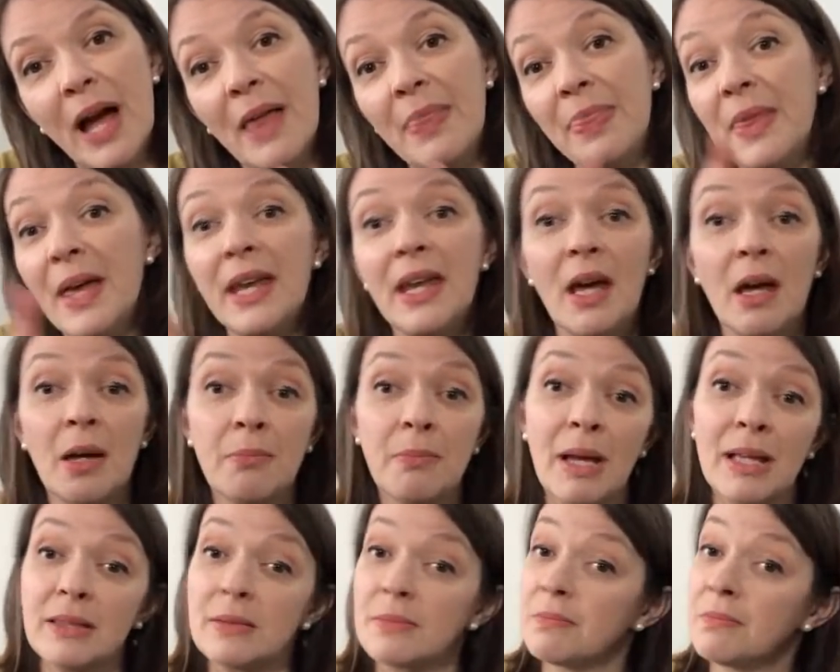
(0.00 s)
and then I
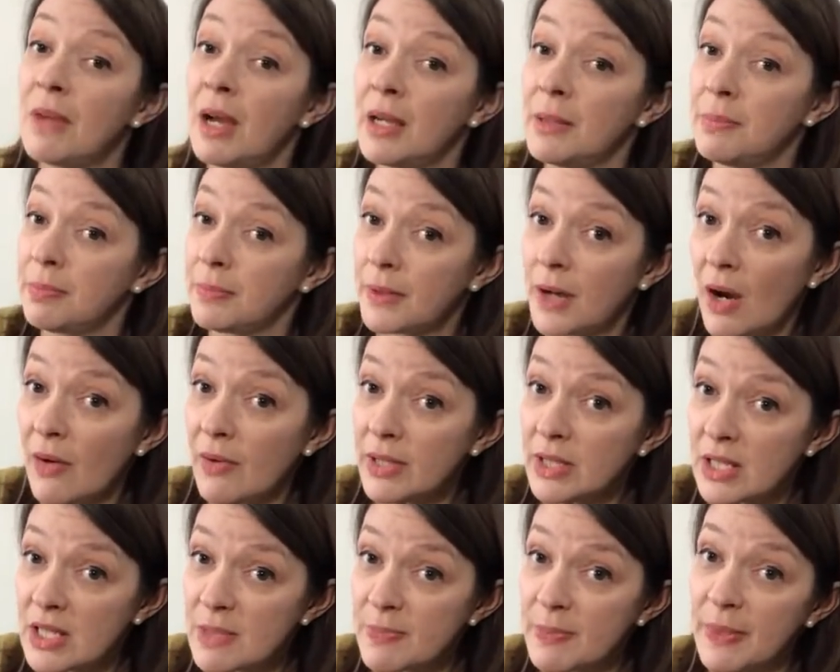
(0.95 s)
met my
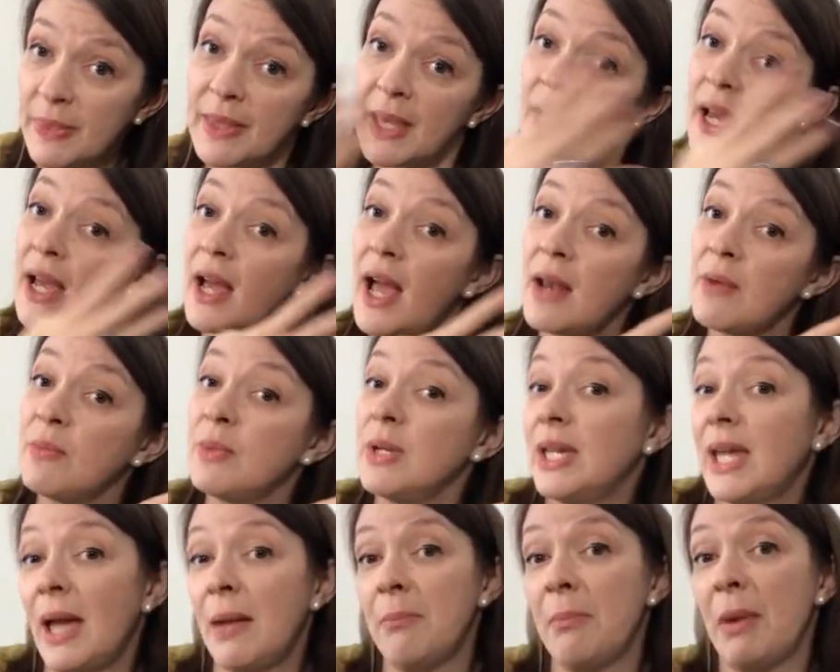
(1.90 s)
current husband there, and we
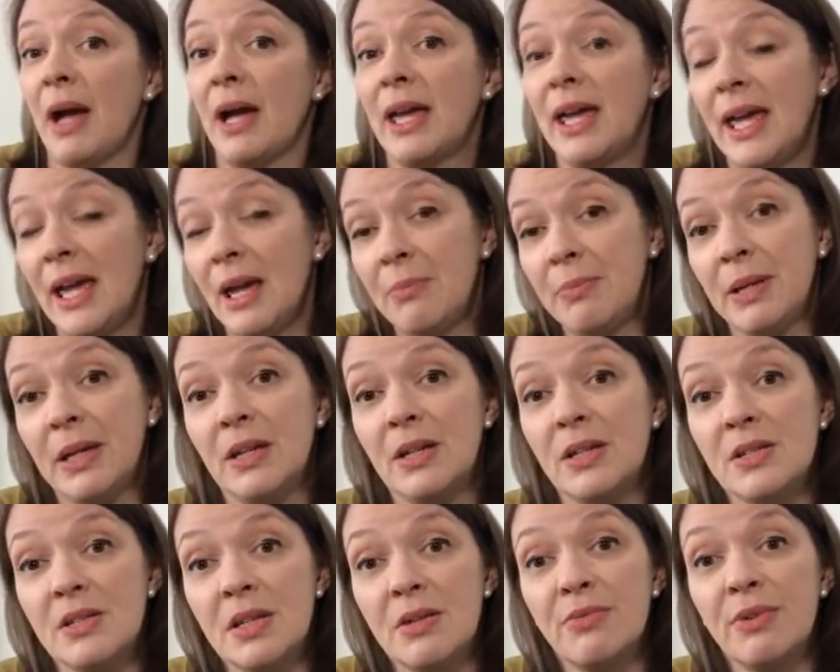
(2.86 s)
came back here
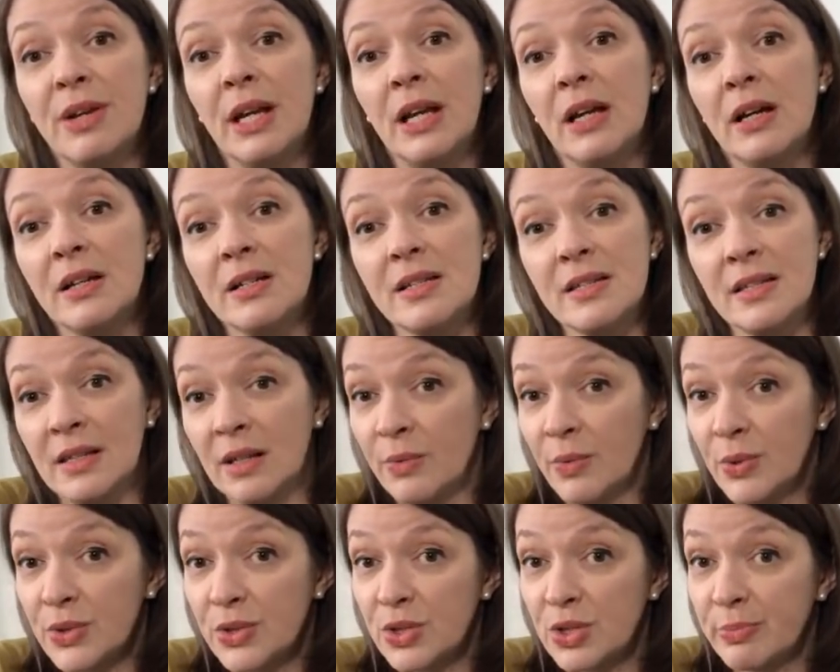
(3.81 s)
because he realised that I
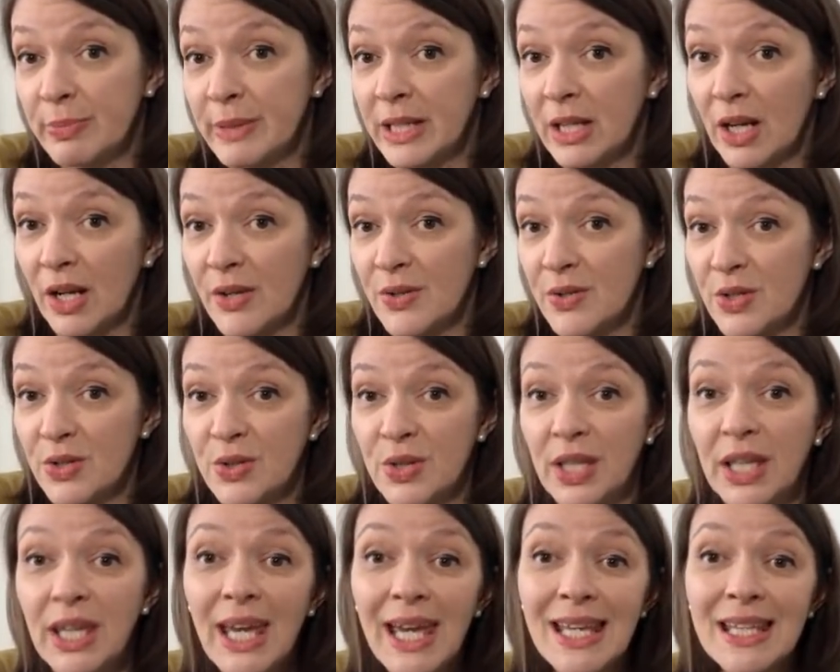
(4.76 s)
wanted to be closer to
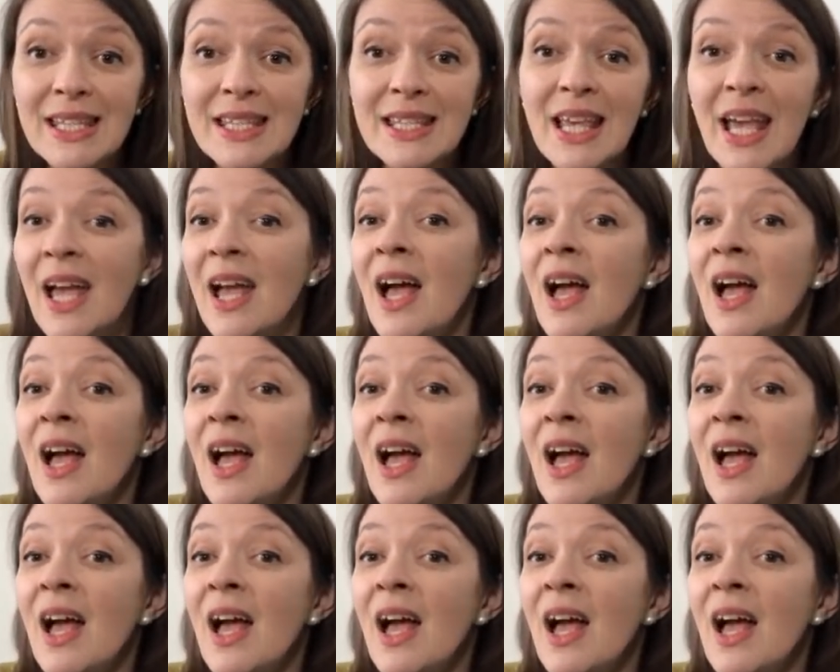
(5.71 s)
the kids.